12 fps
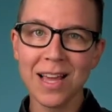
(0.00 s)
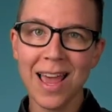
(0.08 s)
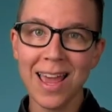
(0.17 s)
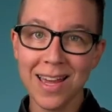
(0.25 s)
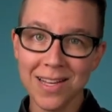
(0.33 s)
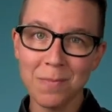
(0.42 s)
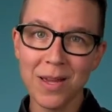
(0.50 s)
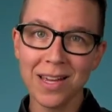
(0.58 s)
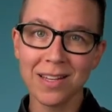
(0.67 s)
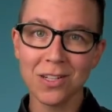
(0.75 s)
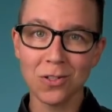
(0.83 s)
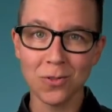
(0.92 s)
and make an
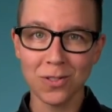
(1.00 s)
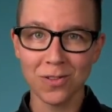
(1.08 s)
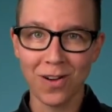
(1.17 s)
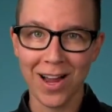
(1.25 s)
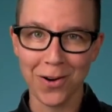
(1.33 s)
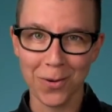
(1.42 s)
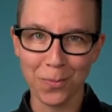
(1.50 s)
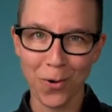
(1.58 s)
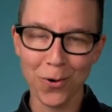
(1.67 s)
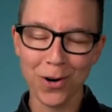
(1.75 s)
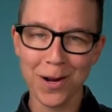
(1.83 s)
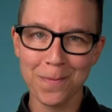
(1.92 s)
inclusive hiring
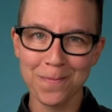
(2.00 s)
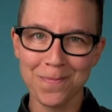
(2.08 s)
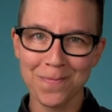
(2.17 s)
program.